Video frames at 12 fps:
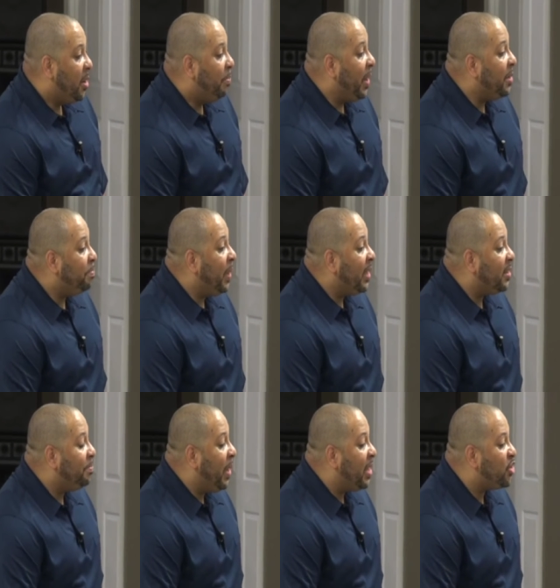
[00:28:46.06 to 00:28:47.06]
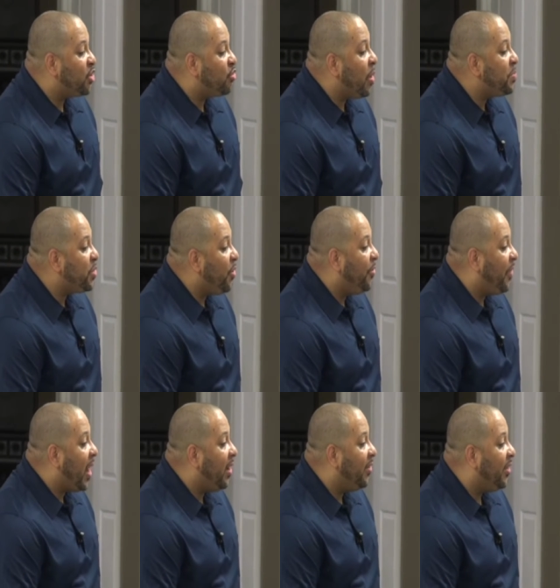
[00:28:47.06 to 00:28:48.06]
But, but, but scriptural
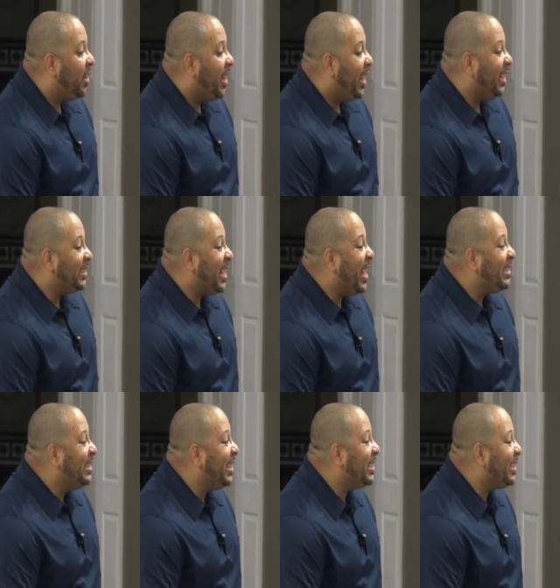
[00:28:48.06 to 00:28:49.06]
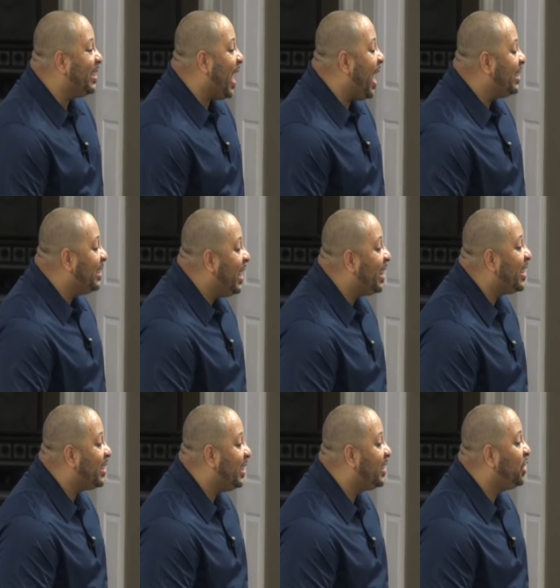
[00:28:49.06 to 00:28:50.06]
faith is an antithesis,
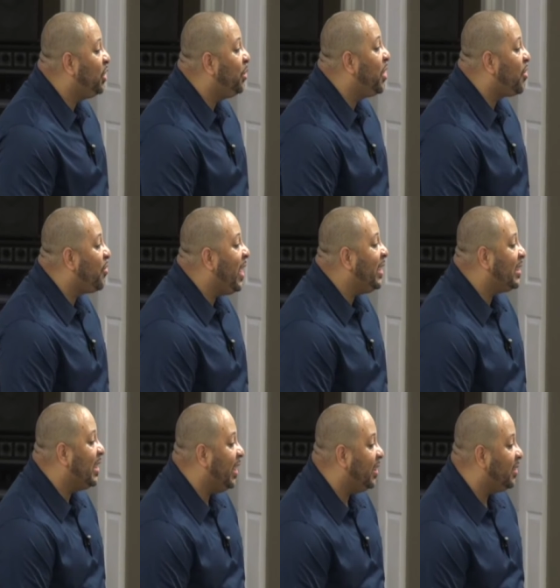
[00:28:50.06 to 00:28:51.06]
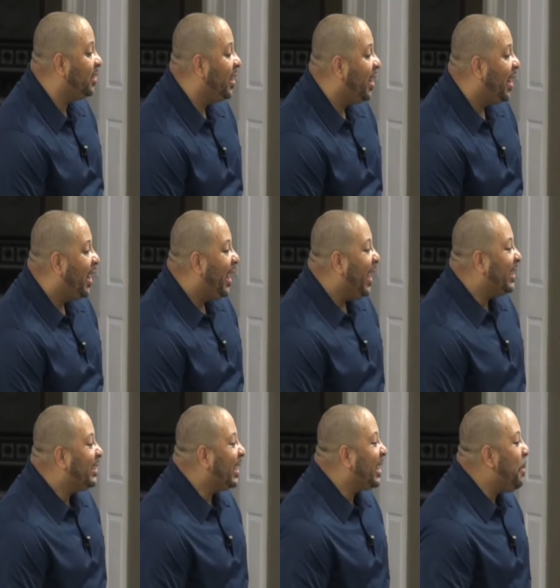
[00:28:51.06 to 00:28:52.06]
antithesis to their reasoning.
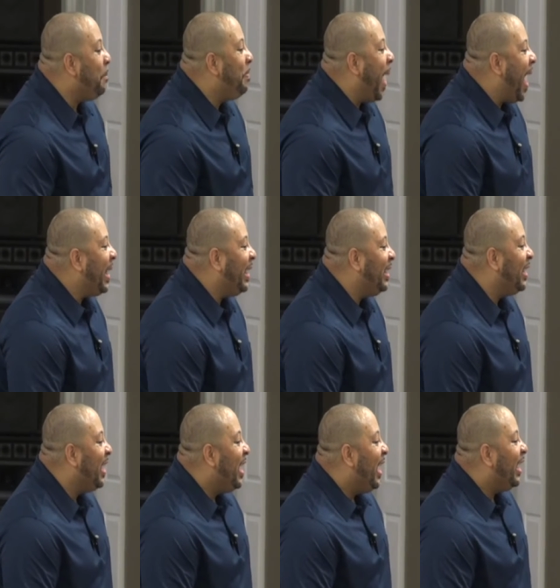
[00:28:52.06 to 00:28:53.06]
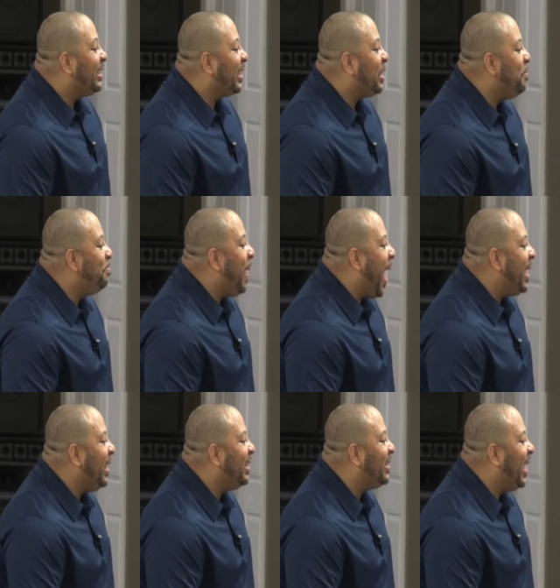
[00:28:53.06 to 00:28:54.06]
It's a combating it's a
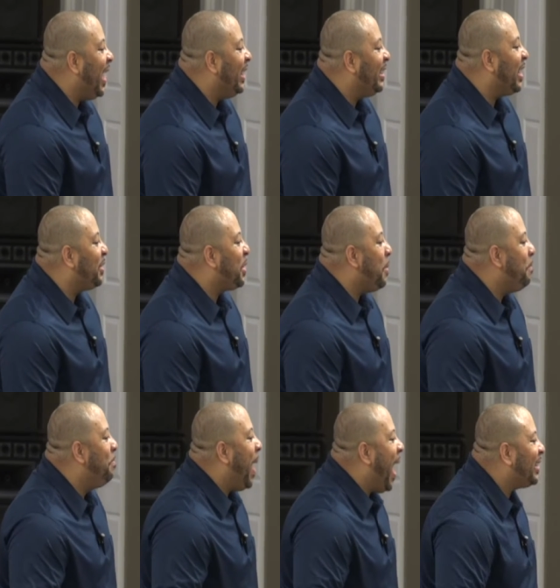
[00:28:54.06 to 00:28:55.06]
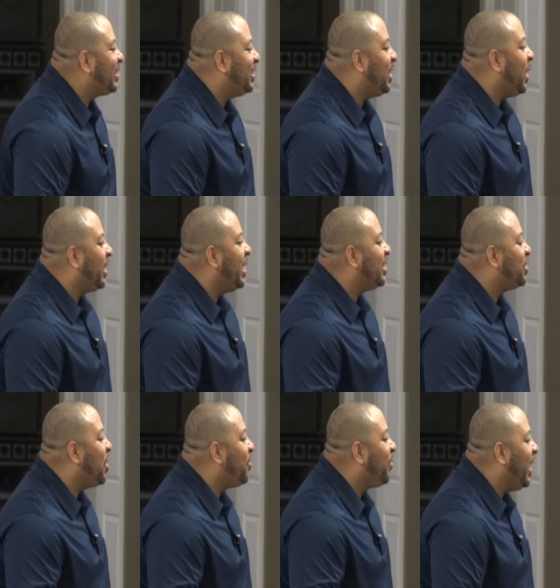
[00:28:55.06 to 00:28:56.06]
combating thing that combats against
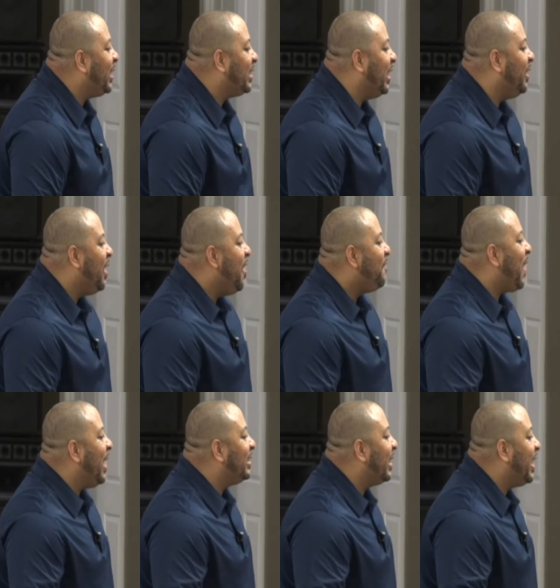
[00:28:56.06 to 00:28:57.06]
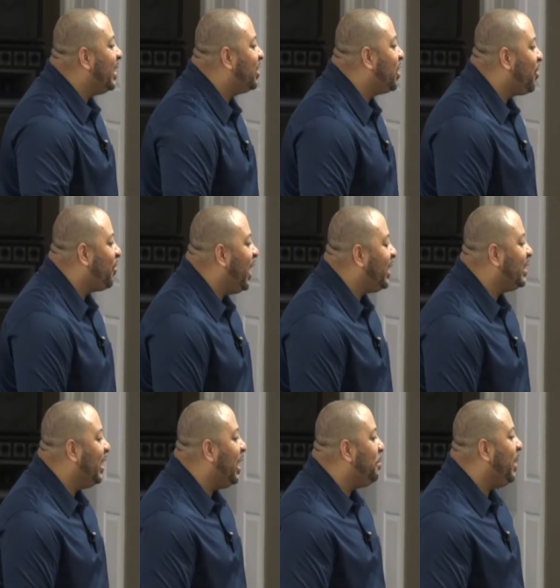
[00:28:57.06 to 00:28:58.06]
their reasoning, fights against their
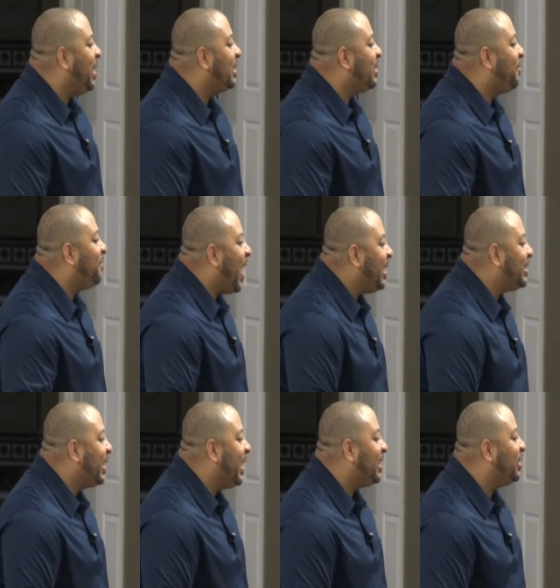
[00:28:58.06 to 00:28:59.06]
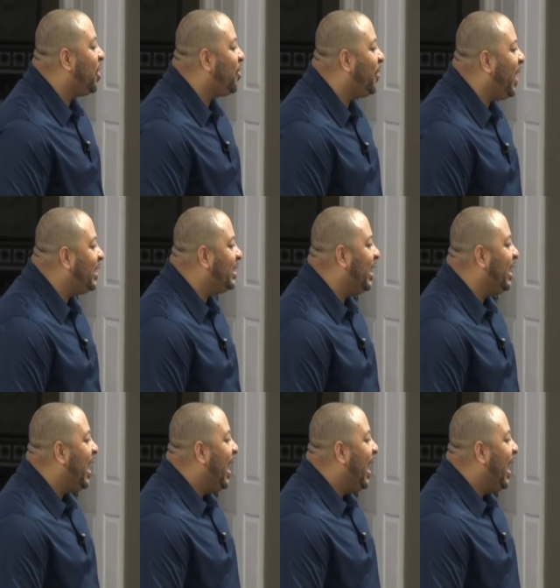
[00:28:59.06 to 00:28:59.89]
reasoning, and because it fights against their reasoning,